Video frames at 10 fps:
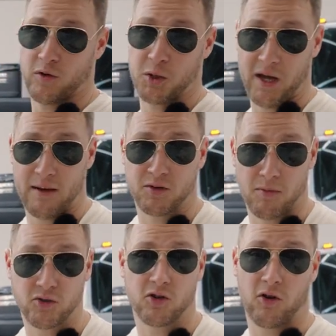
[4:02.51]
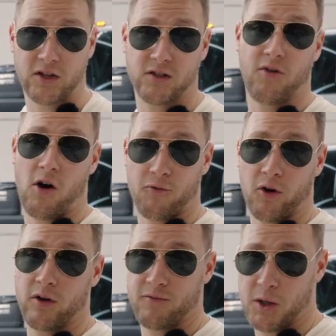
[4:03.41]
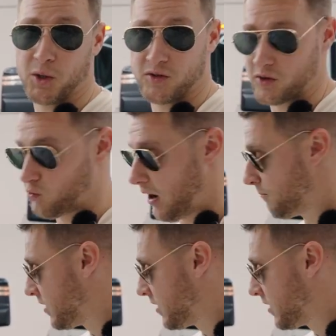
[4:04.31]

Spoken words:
with GM's most aggressive off-roading features as well.